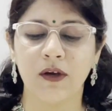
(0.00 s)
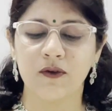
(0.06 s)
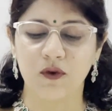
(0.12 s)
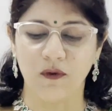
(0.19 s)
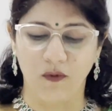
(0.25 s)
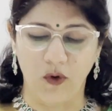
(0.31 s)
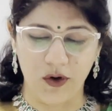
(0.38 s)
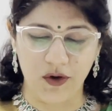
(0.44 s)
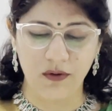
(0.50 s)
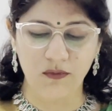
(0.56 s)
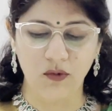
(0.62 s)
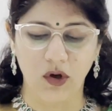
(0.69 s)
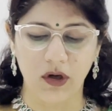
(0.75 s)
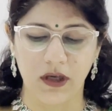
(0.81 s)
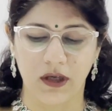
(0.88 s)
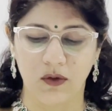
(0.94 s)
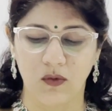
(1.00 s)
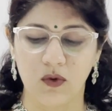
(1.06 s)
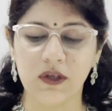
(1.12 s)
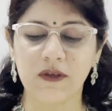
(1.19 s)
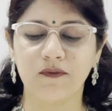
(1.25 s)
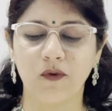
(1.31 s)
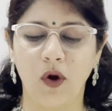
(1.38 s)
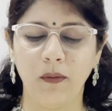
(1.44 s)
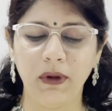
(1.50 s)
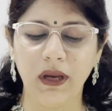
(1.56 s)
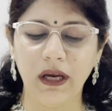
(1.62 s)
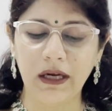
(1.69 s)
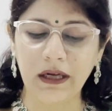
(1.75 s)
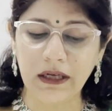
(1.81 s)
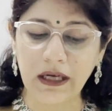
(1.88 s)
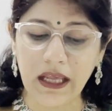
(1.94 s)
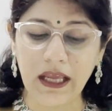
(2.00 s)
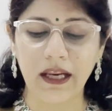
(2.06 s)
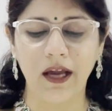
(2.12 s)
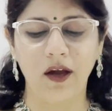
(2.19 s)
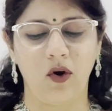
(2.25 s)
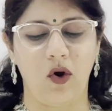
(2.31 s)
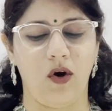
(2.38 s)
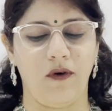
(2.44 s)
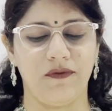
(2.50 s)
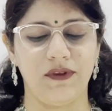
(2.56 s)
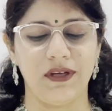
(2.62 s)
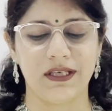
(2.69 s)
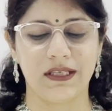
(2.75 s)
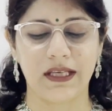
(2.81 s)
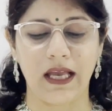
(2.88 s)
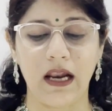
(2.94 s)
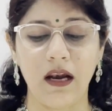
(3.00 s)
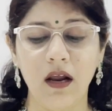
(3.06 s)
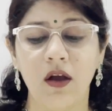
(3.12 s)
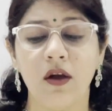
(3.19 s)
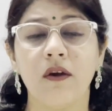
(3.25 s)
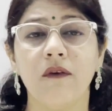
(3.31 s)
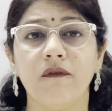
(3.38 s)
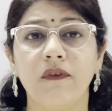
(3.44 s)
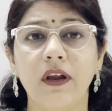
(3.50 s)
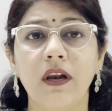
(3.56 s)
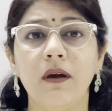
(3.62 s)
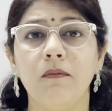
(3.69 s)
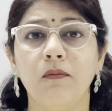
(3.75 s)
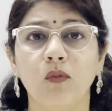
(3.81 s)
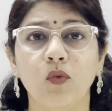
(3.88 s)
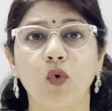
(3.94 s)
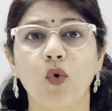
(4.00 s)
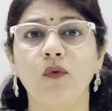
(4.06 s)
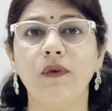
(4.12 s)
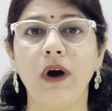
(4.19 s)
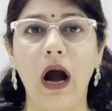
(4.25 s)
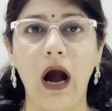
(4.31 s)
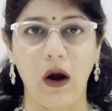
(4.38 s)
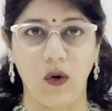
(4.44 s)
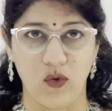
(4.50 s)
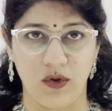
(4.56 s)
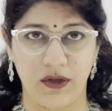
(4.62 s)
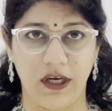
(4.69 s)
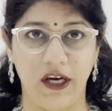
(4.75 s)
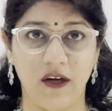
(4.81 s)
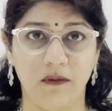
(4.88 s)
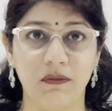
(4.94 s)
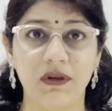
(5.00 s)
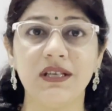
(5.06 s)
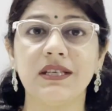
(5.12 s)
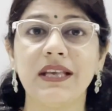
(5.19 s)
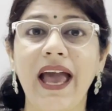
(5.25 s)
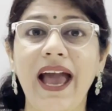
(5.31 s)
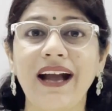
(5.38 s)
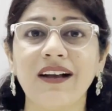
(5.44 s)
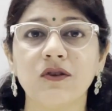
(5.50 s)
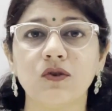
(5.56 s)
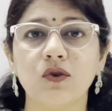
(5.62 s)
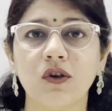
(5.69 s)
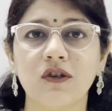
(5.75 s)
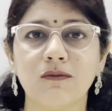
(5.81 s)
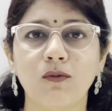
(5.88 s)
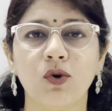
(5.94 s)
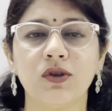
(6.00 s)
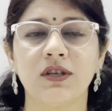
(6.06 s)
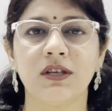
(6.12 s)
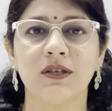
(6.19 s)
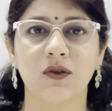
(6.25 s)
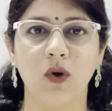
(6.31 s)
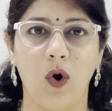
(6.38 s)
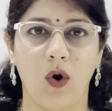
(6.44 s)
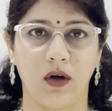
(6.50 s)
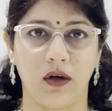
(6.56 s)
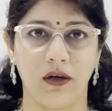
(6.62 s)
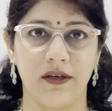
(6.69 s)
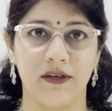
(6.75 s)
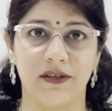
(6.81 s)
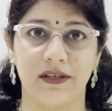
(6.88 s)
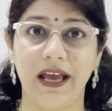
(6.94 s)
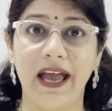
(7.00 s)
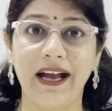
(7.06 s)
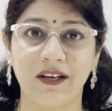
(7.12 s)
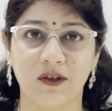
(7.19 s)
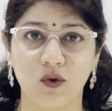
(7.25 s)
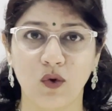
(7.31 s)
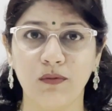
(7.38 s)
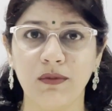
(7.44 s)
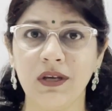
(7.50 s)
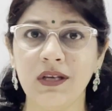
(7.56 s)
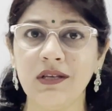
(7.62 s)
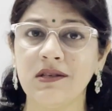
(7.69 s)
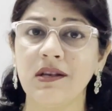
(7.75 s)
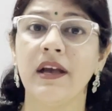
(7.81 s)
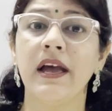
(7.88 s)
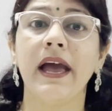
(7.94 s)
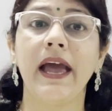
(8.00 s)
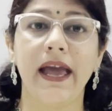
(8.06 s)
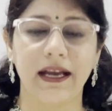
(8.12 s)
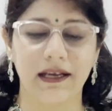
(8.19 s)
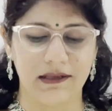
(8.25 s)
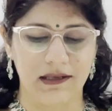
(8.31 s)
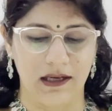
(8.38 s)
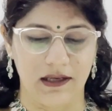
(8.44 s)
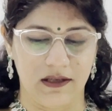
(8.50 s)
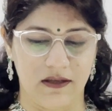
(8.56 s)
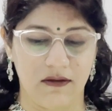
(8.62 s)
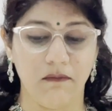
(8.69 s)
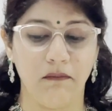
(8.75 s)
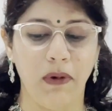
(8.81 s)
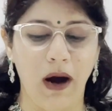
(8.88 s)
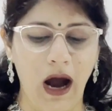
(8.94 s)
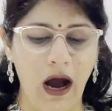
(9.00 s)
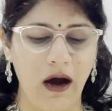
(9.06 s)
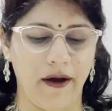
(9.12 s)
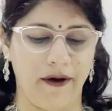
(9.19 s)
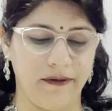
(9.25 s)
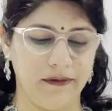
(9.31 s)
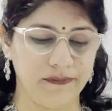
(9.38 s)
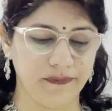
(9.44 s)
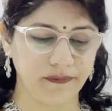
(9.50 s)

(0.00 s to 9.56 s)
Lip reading: So water molecules from interior of the cell will move out. It means exosmosis occurs. Exo means exit, bahar.